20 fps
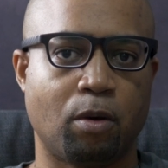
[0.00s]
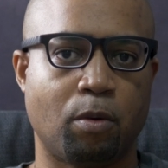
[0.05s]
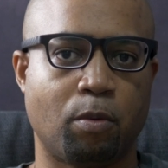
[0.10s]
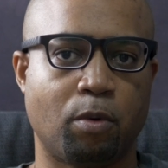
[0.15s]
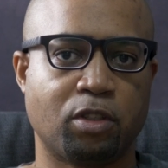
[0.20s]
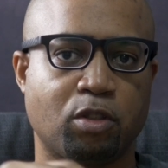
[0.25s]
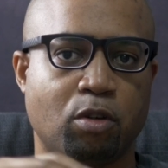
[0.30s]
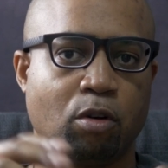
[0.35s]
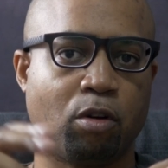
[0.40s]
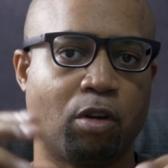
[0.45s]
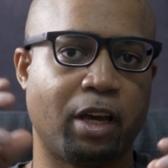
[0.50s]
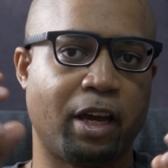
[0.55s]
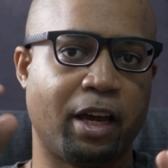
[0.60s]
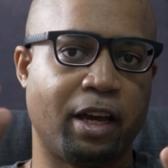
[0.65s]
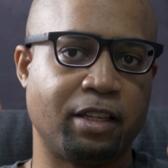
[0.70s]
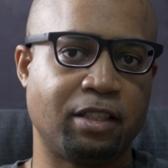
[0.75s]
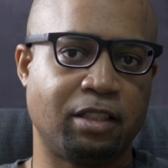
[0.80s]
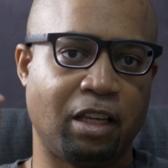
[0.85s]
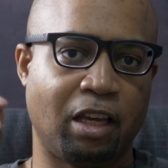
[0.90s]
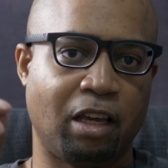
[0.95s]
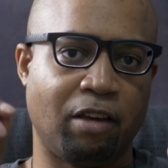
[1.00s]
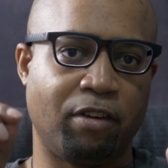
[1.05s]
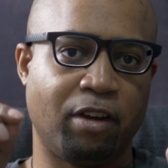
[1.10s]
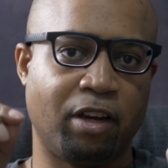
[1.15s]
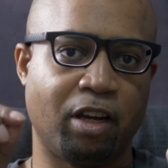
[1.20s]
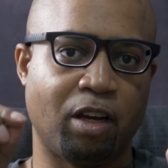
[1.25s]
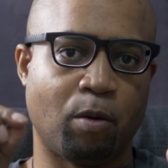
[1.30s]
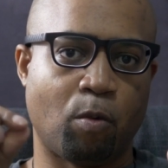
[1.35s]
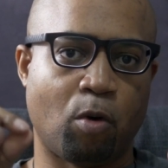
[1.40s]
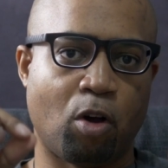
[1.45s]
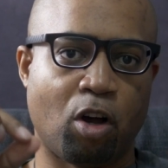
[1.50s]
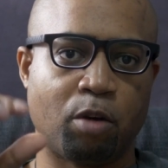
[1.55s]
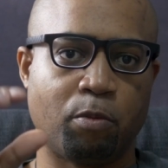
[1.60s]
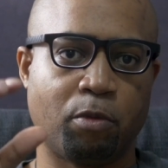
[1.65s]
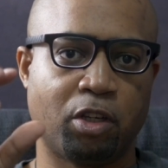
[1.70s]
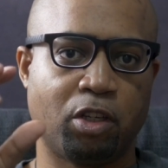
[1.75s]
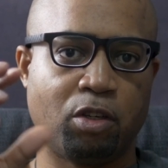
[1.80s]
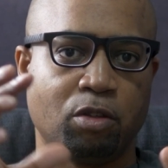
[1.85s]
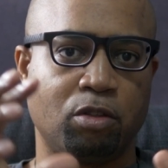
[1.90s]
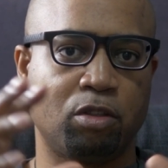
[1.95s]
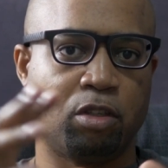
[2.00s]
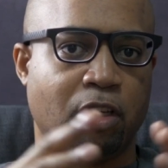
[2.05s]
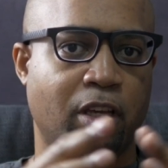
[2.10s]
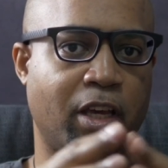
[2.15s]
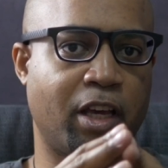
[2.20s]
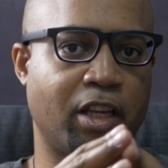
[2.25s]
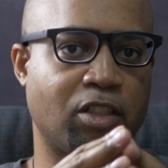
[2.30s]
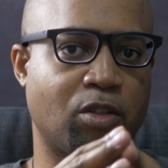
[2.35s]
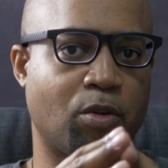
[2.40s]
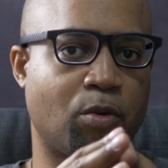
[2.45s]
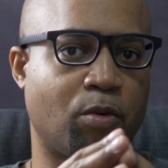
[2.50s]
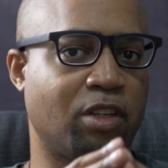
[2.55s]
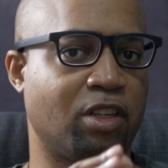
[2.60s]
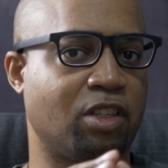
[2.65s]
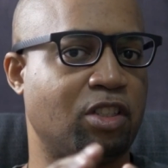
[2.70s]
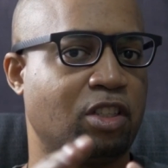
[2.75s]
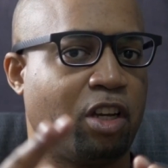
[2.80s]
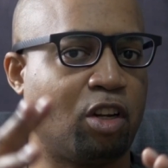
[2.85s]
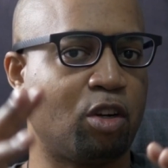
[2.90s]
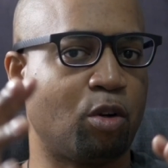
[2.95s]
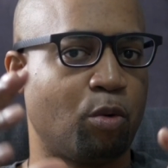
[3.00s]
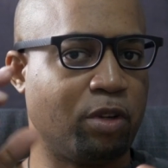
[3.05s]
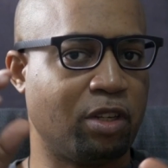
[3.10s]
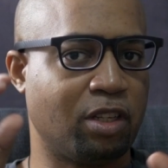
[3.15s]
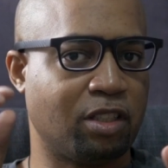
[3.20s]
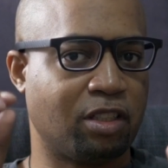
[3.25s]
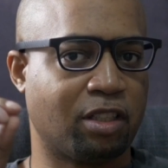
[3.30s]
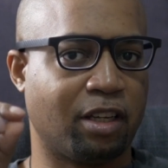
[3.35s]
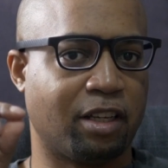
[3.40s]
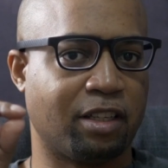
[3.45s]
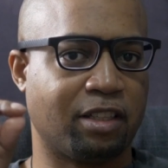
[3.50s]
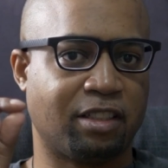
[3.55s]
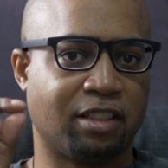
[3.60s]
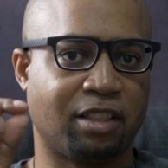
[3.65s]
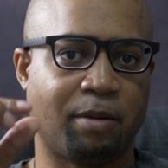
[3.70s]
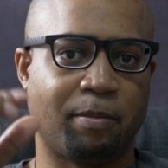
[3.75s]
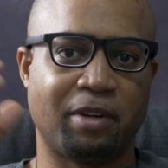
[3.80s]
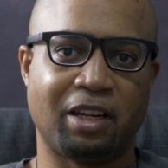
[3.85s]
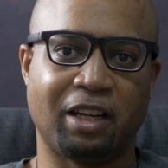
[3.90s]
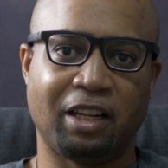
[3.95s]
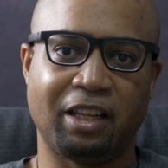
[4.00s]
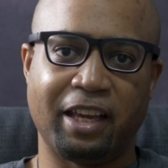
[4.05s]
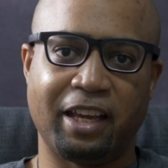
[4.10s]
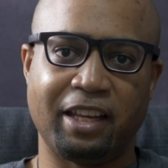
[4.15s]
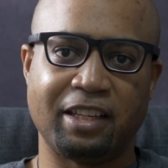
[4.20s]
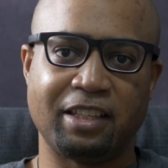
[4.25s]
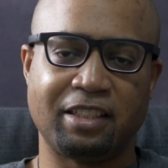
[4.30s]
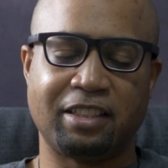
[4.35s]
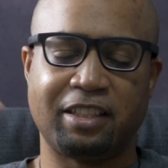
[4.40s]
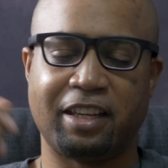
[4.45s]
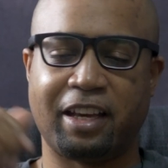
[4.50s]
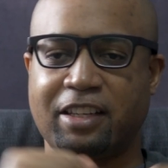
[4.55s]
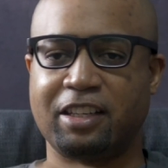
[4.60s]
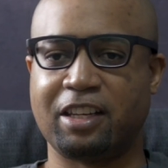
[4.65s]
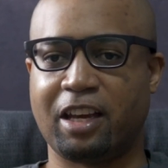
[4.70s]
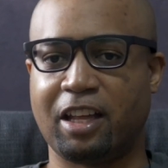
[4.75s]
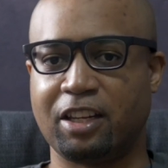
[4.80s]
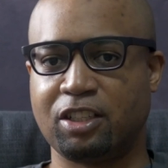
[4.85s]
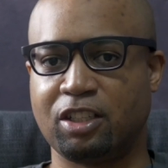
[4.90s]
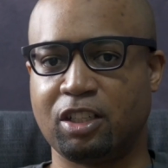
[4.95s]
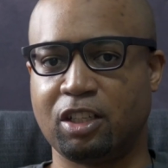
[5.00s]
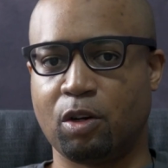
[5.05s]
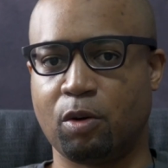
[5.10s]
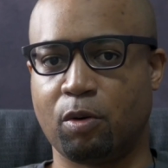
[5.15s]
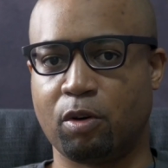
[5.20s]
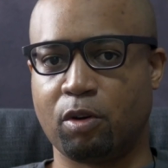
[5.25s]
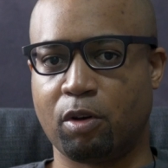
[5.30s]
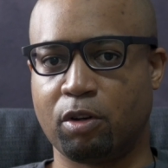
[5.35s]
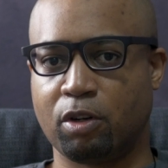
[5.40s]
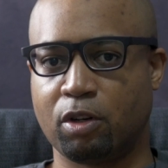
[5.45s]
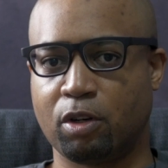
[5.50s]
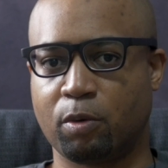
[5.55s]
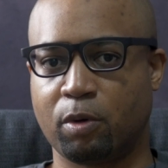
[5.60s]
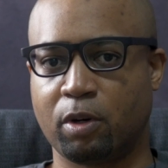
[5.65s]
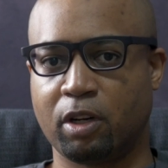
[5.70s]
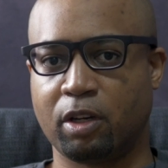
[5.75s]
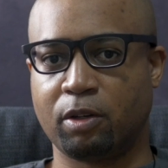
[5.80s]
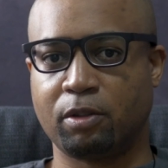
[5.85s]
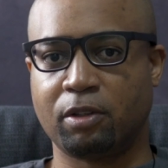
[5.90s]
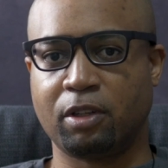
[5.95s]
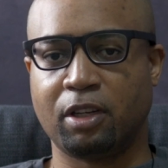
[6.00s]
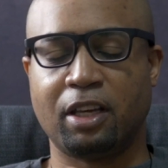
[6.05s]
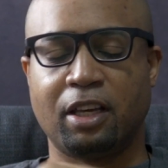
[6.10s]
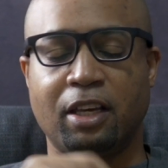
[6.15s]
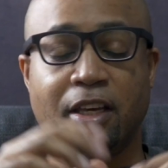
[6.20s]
What's going on, guys? Dave here, and welcome to QC Dads. On this channel, we discuss some of the latest technology going on in the world.